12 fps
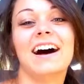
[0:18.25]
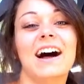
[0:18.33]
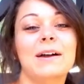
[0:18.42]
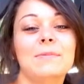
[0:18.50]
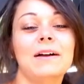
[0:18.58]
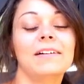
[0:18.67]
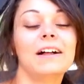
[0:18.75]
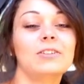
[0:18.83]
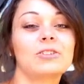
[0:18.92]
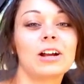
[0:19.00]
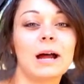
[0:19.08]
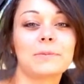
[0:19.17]
Hi, I'm LL
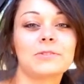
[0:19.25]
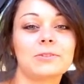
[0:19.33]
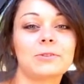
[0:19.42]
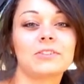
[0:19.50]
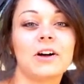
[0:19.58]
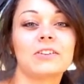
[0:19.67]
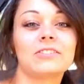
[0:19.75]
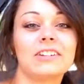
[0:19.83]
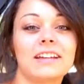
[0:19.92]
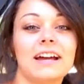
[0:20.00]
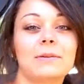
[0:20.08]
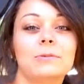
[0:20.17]
Trapster with
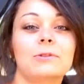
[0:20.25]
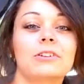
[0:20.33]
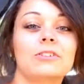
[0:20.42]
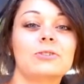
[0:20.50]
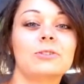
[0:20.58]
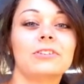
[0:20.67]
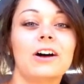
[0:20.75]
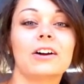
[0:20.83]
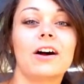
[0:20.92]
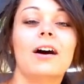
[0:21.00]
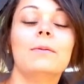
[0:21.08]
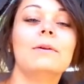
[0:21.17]

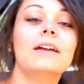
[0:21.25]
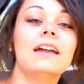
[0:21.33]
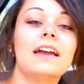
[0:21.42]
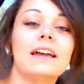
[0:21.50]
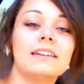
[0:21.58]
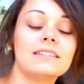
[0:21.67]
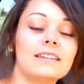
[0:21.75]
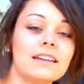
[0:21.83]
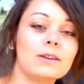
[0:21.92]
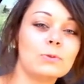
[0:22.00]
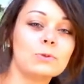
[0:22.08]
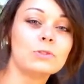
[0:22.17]
AllStateAnimalControl.com, and
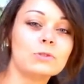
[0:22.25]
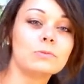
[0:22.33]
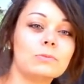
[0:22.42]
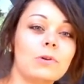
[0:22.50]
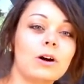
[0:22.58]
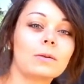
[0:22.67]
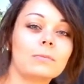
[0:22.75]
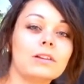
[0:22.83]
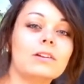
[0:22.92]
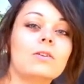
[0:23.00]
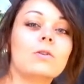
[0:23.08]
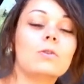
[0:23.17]
today we're doing
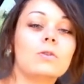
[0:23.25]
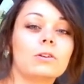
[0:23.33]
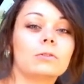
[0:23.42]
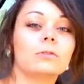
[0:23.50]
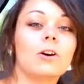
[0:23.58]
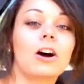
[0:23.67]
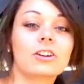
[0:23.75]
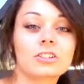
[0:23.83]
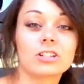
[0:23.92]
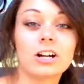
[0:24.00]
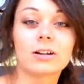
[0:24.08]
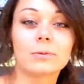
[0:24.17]
marmot or rock
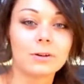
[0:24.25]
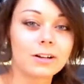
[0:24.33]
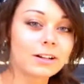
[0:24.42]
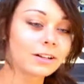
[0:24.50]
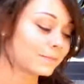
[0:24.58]
chuck work.